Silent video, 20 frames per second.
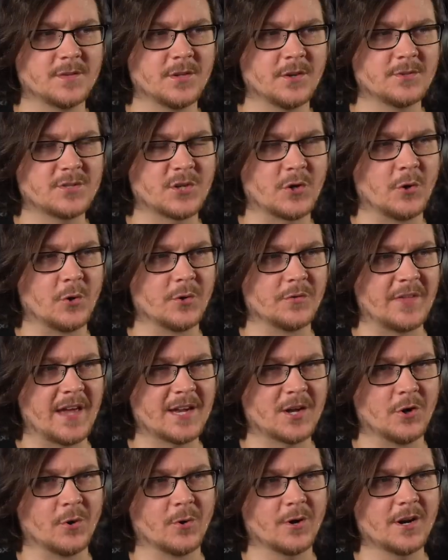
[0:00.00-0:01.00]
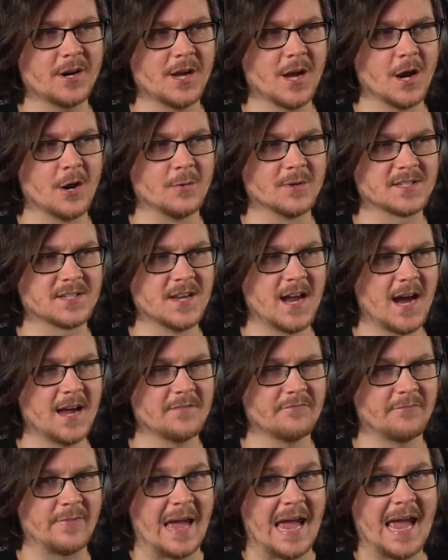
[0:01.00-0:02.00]
choreo was
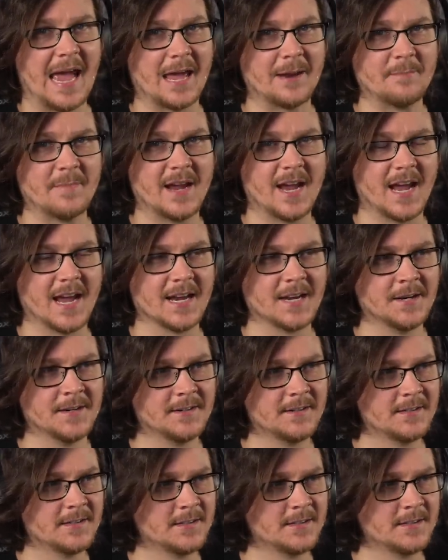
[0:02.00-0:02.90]
not bad, man.